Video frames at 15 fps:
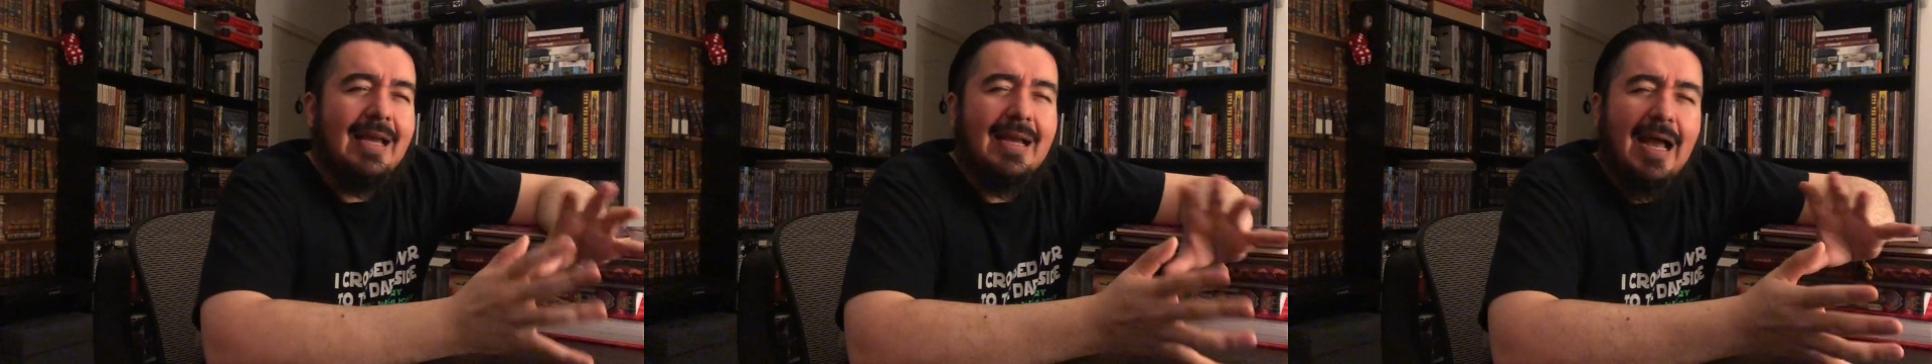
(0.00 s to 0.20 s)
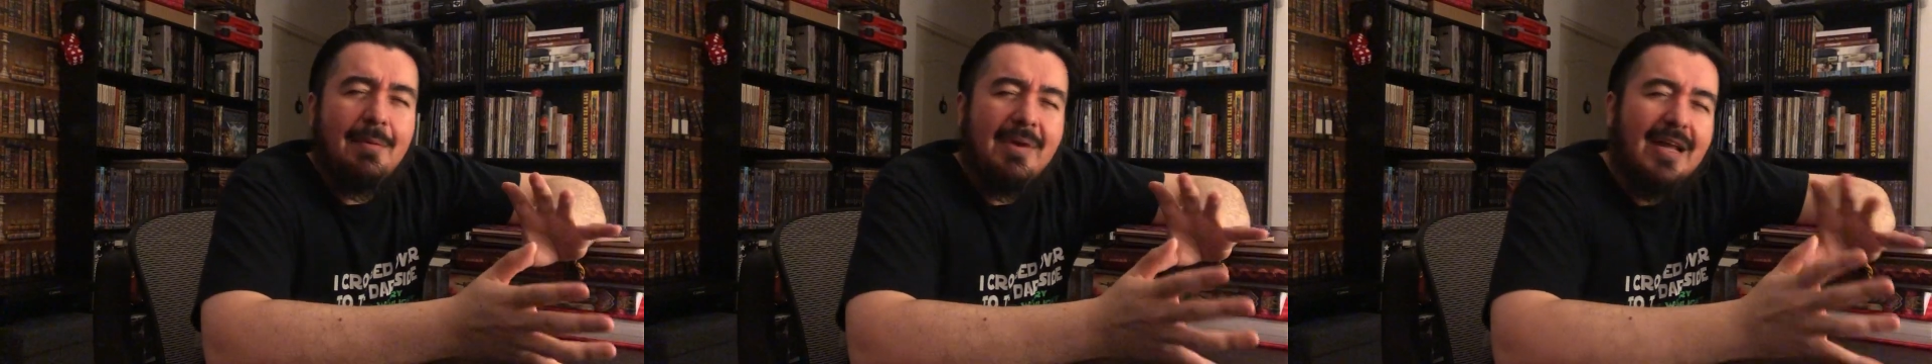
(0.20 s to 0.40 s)

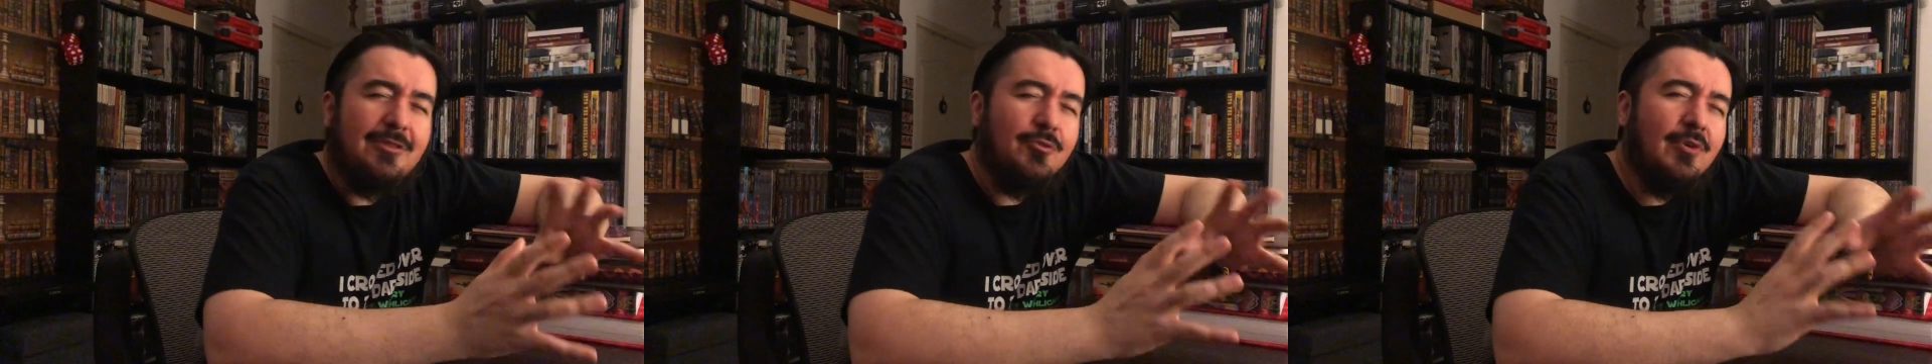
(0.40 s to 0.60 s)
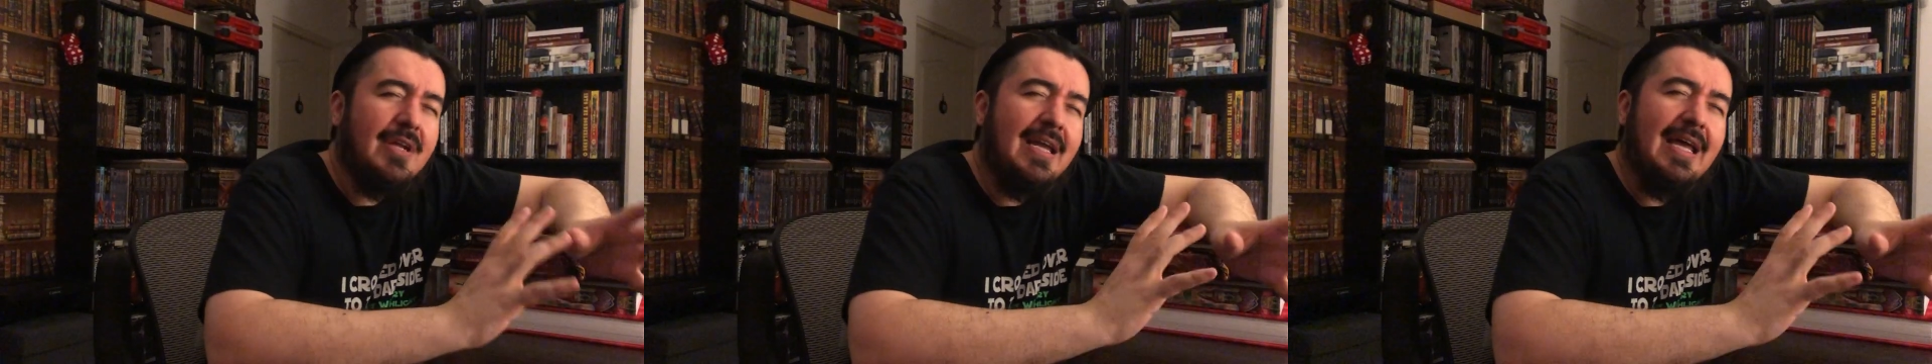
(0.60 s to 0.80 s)
I began
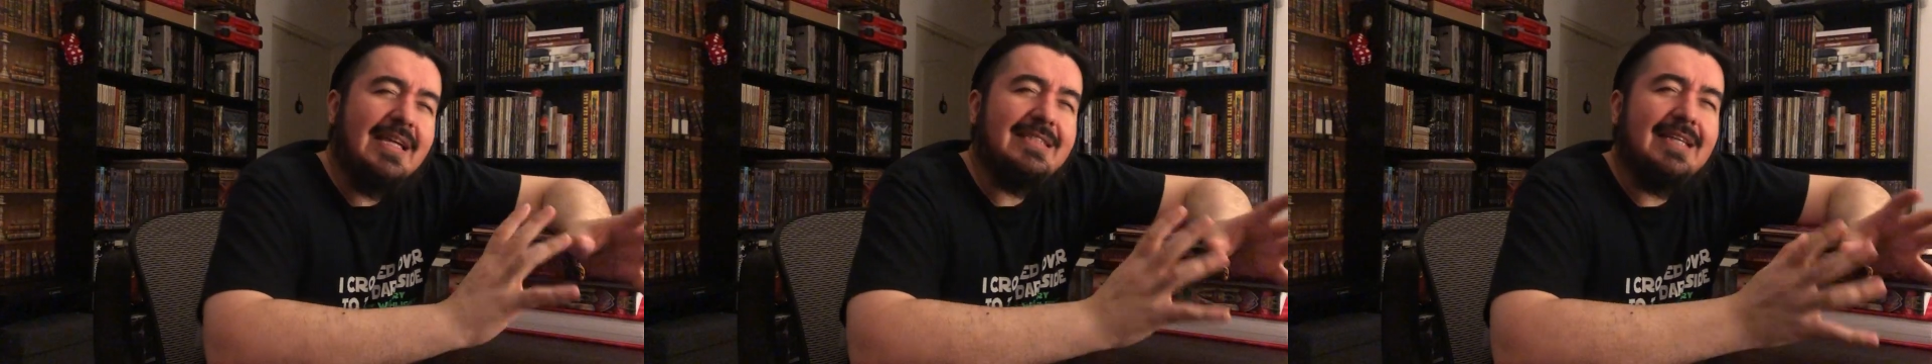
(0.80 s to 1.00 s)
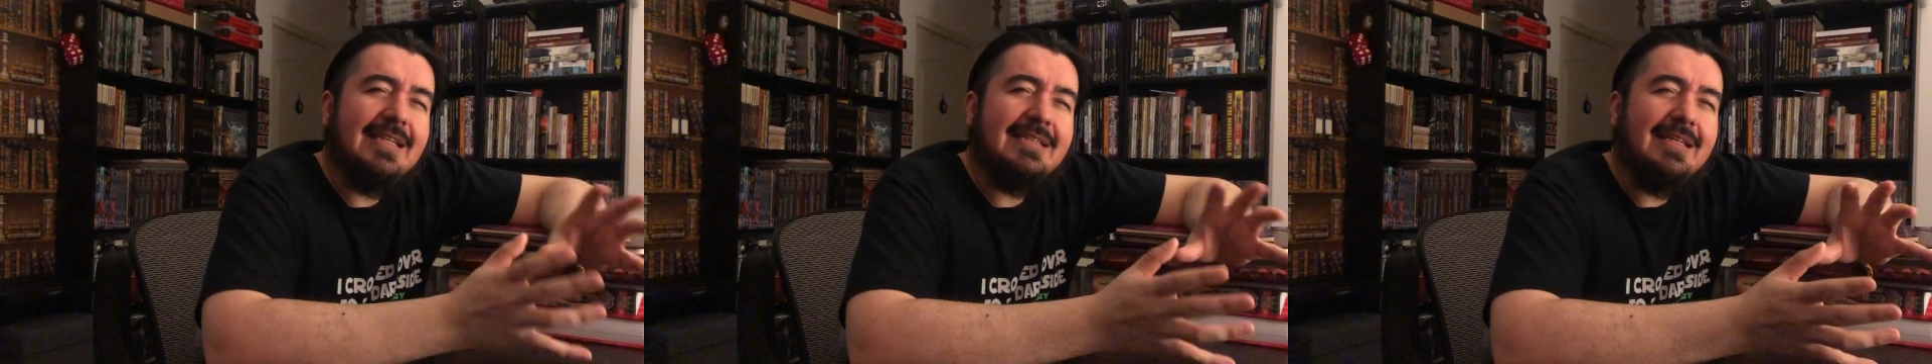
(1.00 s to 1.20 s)
to
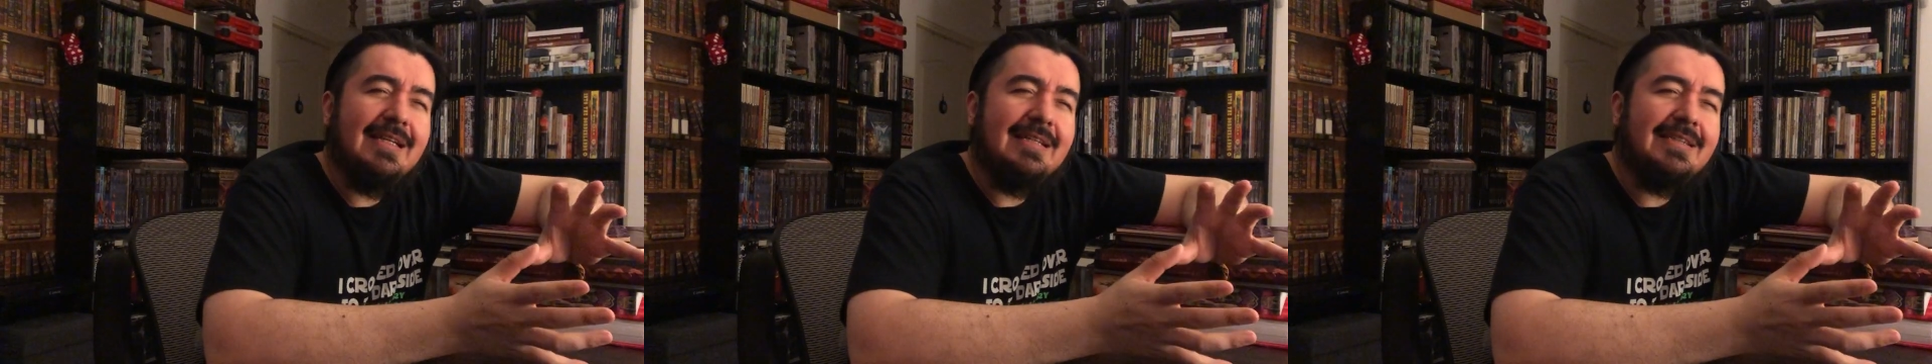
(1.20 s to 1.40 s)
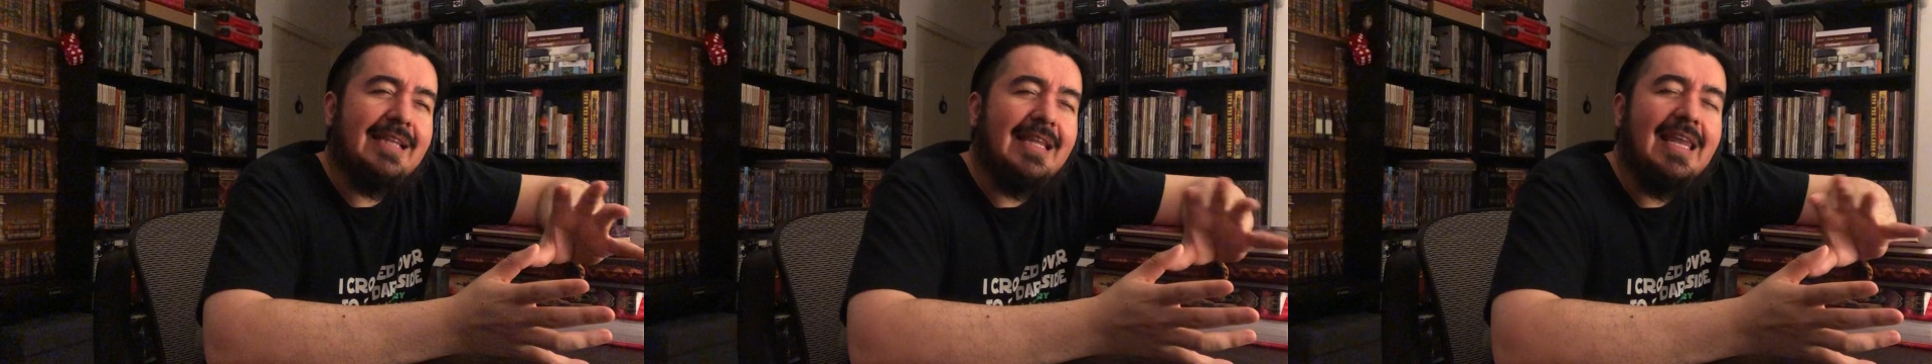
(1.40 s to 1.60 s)
realize that
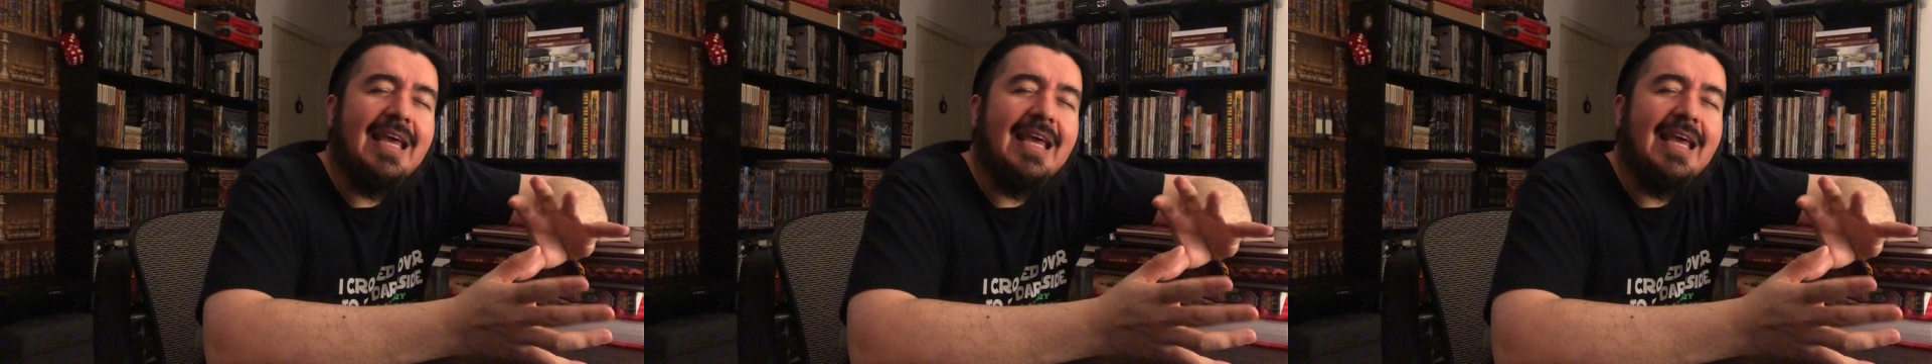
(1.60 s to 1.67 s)
the